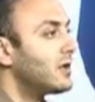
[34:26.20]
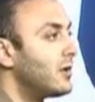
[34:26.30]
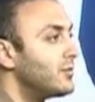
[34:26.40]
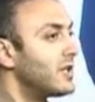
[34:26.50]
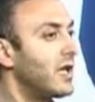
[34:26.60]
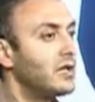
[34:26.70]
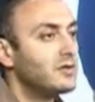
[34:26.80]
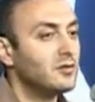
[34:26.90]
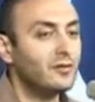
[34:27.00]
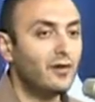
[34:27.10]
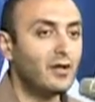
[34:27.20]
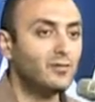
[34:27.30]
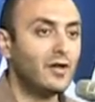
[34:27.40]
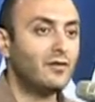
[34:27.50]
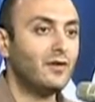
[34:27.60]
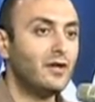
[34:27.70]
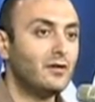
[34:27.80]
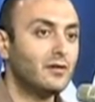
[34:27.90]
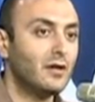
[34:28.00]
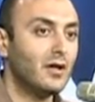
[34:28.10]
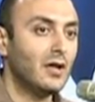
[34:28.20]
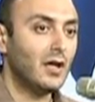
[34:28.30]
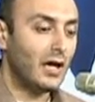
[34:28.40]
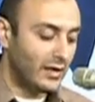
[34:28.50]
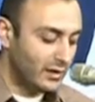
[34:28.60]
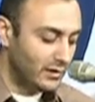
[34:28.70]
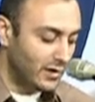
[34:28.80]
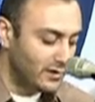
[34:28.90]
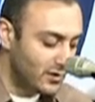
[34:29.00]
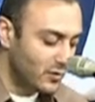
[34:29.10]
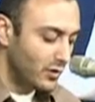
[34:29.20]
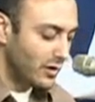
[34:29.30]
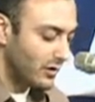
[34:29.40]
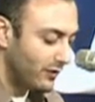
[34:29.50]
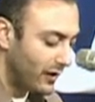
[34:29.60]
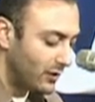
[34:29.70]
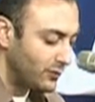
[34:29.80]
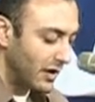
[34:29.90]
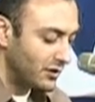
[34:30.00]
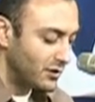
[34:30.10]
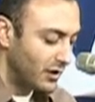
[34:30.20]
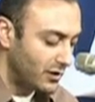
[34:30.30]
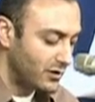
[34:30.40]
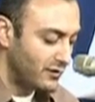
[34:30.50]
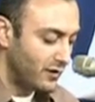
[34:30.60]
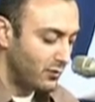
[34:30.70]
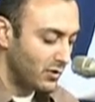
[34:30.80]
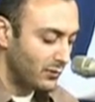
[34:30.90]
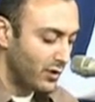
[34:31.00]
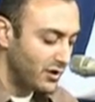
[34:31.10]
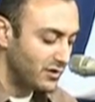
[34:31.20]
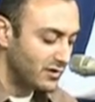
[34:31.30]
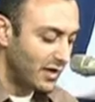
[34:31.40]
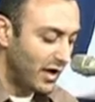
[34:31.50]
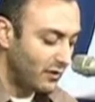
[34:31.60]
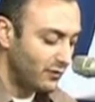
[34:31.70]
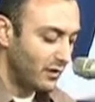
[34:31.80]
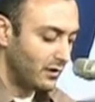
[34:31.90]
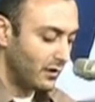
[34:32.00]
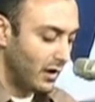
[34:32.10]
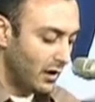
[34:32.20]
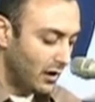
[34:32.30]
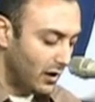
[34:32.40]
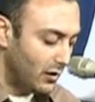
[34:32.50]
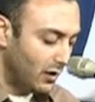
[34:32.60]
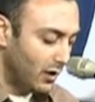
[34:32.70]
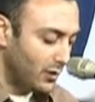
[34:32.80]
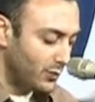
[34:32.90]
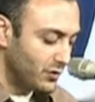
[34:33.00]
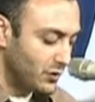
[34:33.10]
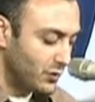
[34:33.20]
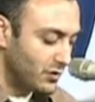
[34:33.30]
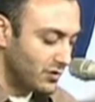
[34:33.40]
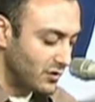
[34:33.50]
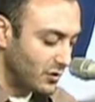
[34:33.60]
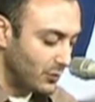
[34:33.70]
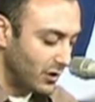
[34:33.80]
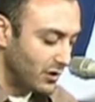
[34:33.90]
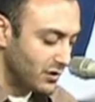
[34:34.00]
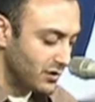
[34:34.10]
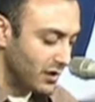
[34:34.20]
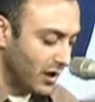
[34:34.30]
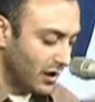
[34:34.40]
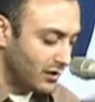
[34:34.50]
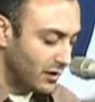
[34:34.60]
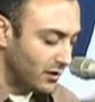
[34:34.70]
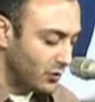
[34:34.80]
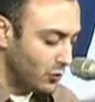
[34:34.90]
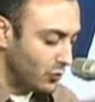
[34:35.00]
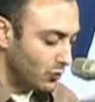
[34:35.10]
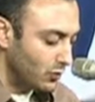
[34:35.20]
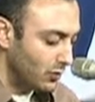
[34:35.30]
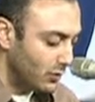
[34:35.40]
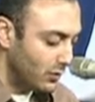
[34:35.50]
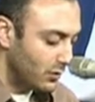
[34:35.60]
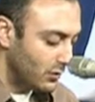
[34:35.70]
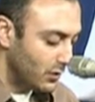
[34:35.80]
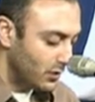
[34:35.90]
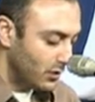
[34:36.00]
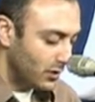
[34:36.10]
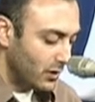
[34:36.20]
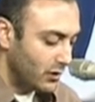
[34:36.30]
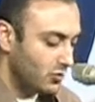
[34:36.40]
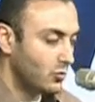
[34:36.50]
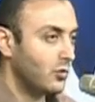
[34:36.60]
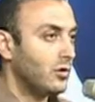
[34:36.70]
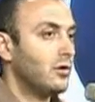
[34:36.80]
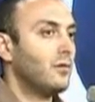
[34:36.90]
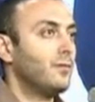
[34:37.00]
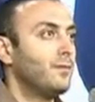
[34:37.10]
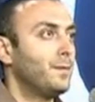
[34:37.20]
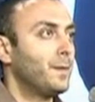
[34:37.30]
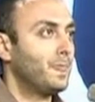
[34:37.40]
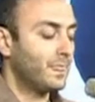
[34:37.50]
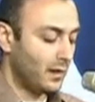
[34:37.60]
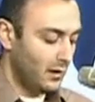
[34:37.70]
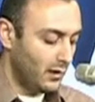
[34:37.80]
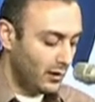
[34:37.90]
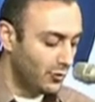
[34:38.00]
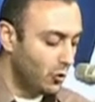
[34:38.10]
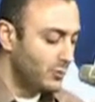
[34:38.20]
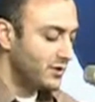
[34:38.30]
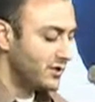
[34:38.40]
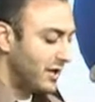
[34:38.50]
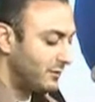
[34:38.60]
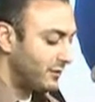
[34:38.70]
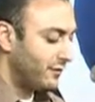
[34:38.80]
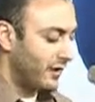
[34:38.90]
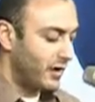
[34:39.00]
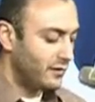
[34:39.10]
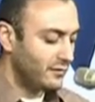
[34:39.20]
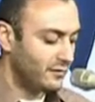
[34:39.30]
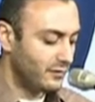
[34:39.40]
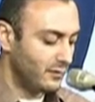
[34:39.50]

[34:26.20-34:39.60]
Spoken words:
comes at us to develop that faith. And he does it so he can develop actually not just faith, but patience and faith in all the persecutions and tribulations that you endure. In Romans chapter 5,